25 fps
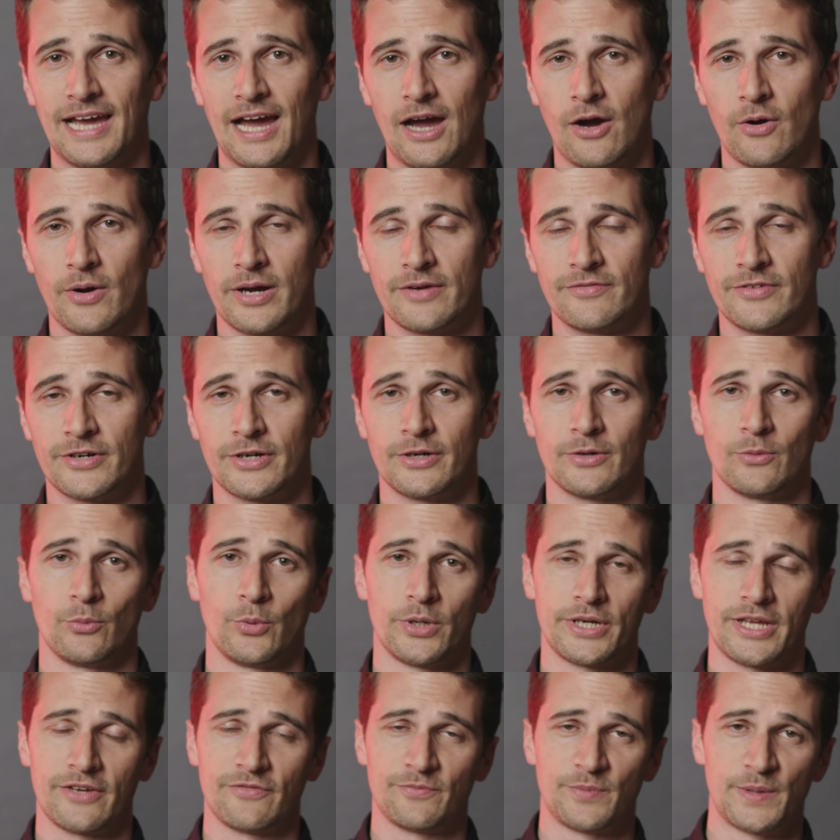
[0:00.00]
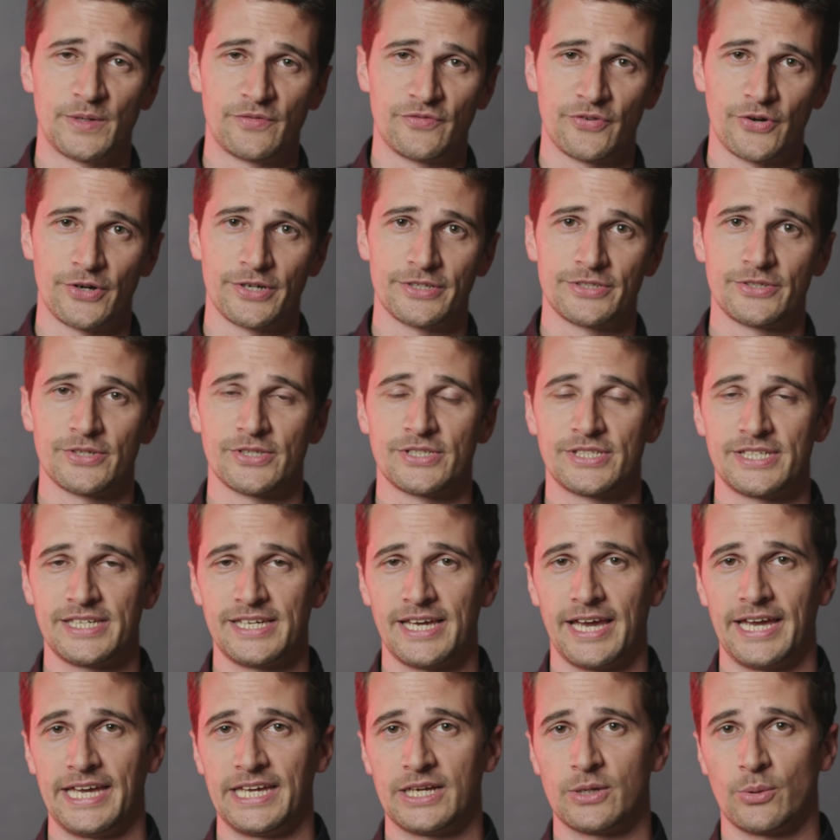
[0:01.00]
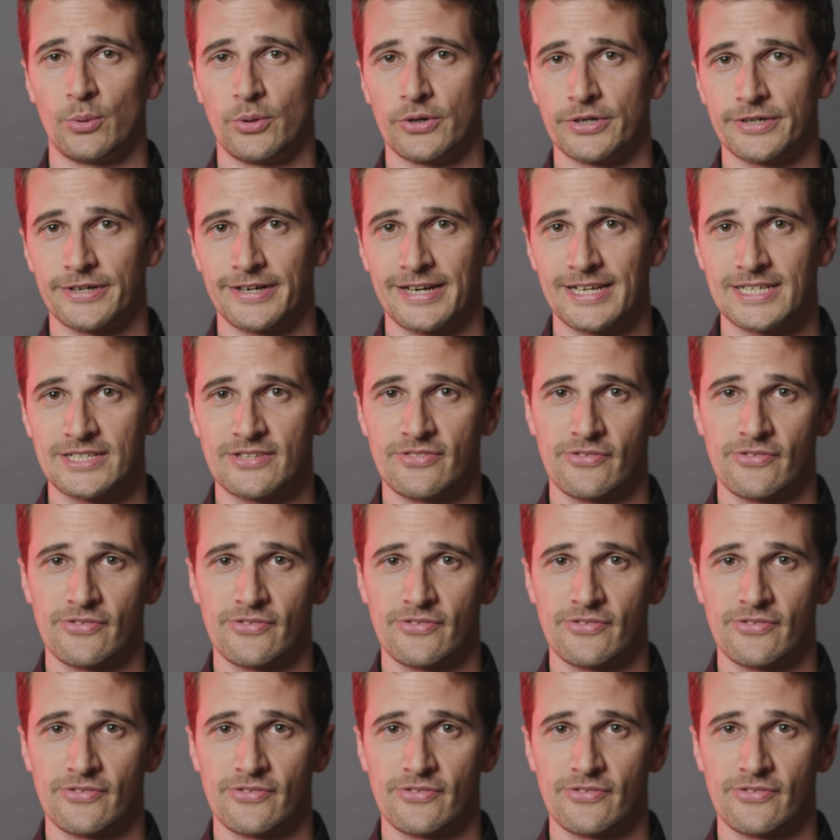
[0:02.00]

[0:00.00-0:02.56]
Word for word: however, would have preferred to see a quarter-inch